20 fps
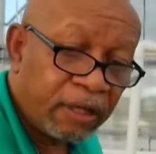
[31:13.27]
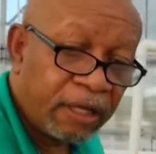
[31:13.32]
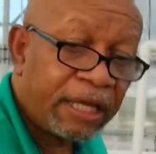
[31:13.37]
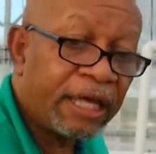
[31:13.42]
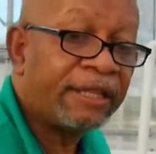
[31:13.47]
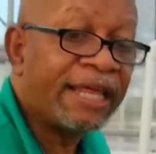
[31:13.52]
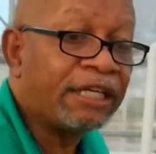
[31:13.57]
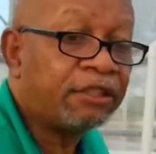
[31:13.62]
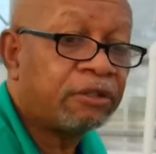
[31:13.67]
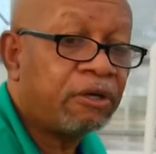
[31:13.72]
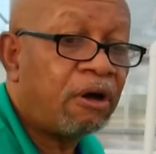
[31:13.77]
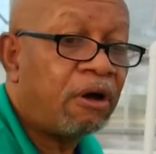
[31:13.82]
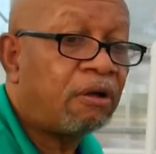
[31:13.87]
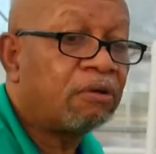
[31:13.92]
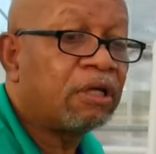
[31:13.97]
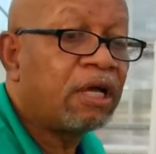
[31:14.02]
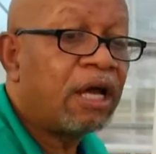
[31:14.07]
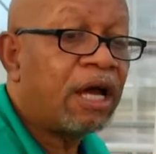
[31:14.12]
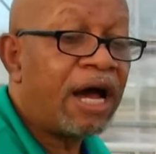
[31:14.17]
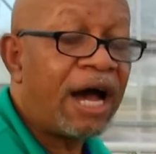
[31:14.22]
Yeah, that's called
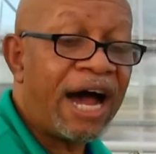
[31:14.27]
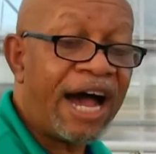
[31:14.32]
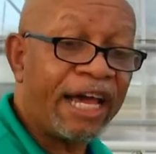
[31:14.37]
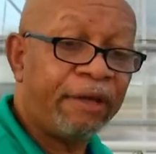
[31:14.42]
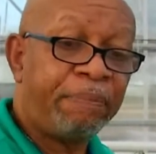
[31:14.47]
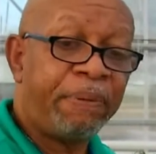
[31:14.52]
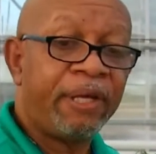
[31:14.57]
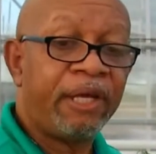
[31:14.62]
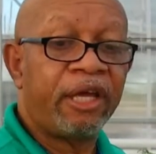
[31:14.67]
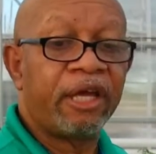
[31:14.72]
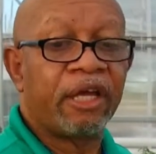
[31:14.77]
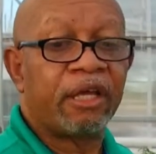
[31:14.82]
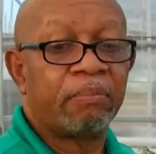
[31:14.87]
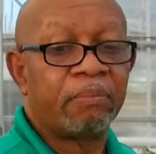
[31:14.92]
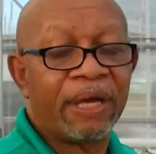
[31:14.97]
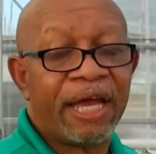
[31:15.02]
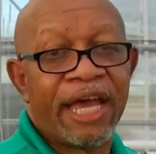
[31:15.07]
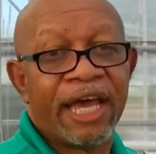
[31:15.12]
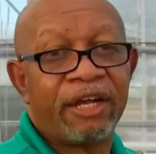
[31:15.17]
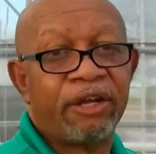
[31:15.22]

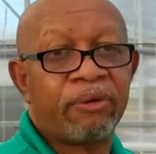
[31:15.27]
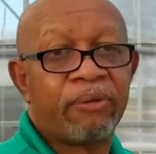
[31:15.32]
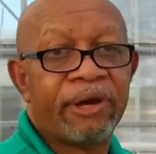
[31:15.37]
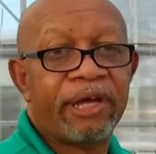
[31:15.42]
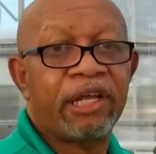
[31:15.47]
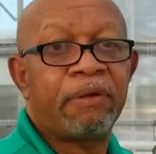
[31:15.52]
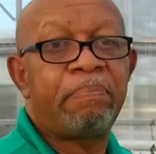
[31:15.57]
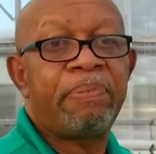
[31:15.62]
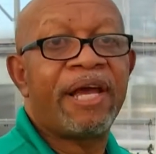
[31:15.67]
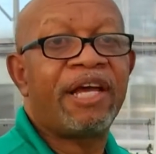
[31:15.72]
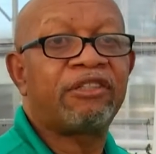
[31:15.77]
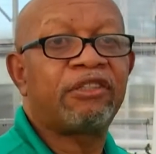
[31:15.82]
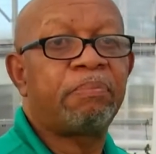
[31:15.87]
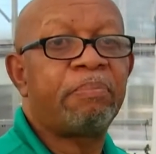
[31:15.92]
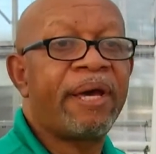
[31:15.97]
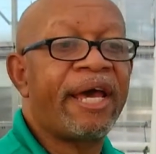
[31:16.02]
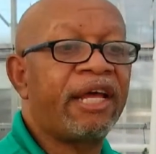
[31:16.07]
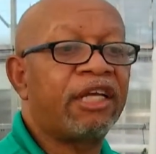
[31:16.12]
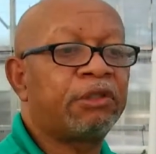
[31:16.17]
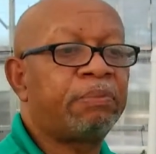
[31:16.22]
IPM, Integrated Pest
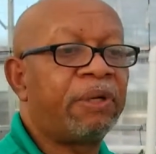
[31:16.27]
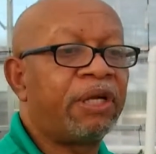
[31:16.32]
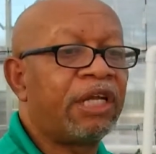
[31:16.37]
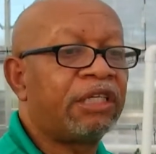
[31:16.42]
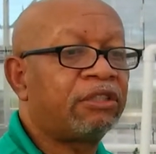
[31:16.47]
Management.